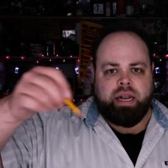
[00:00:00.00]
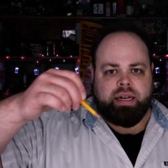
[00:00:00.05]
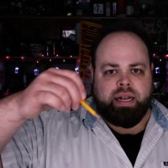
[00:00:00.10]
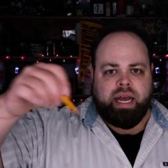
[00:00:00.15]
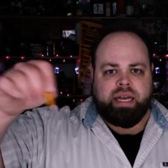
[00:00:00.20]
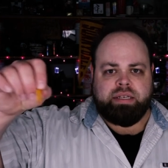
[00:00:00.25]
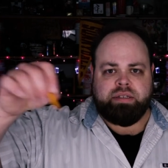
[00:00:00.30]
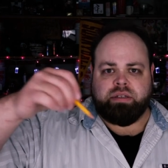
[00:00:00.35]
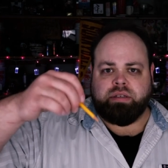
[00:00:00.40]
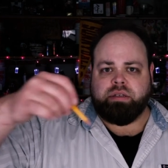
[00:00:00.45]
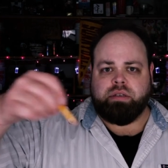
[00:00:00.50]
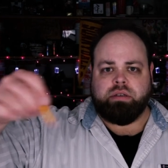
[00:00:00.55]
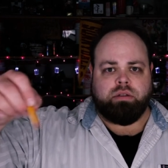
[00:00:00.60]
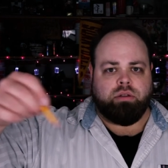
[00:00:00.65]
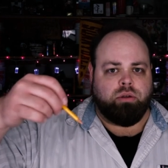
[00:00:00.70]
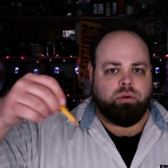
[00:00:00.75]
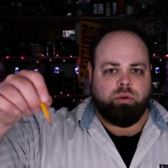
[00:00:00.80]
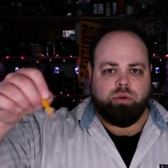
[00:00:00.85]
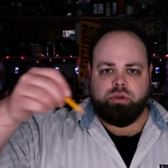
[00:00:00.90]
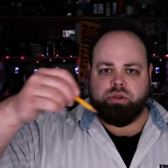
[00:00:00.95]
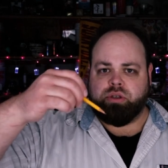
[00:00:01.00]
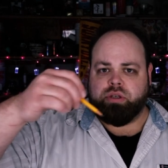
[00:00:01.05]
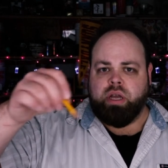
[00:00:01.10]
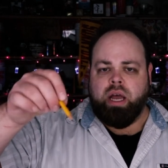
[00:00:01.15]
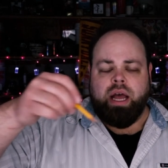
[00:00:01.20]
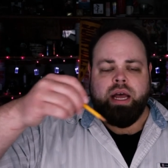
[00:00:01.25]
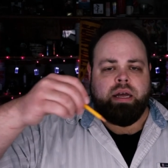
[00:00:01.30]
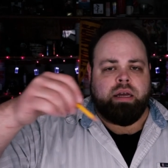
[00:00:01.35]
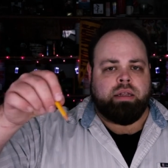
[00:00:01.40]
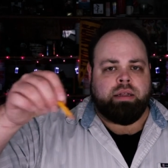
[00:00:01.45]
nice, loose,
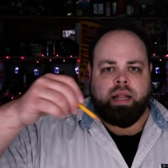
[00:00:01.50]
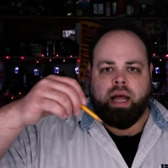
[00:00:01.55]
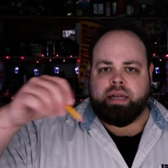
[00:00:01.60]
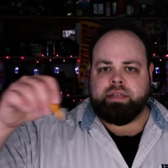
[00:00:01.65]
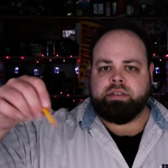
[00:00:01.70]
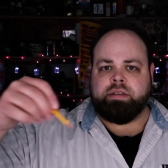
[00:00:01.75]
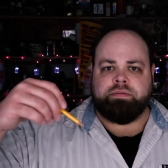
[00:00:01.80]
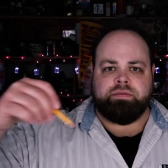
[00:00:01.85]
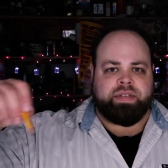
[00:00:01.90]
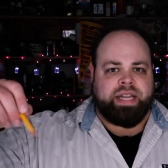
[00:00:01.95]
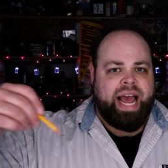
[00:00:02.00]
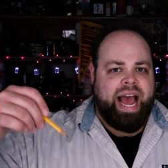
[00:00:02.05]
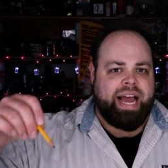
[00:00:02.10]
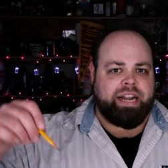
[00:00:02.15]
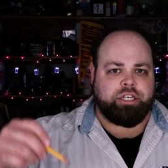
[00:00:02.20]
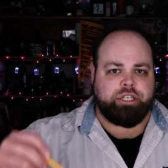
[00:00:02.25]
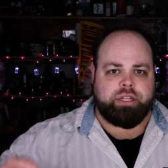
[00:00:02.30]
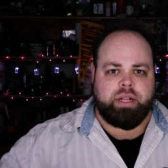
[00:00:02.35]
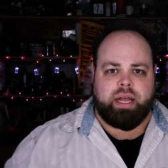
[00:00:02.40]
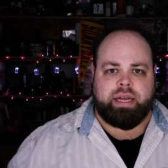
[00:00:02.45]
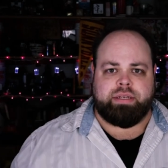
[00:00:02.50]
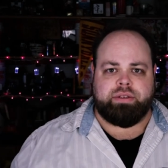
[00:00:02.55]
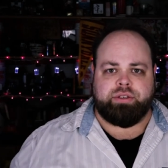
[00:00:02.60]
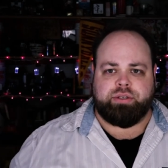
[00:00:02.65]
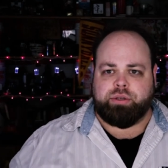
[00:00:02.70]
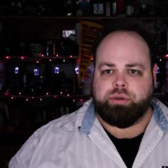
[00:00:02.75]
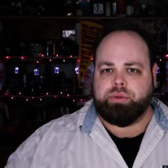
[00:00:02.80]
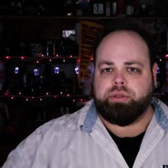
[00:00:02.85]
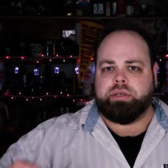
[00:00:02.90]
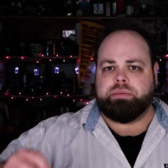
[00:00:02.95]
lots of dash lines
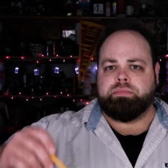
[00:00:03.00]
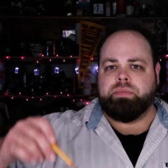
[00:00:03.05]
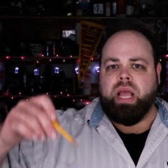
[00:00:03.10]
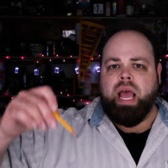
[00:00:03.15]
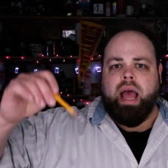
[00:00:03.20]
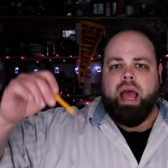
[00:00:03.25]
to them.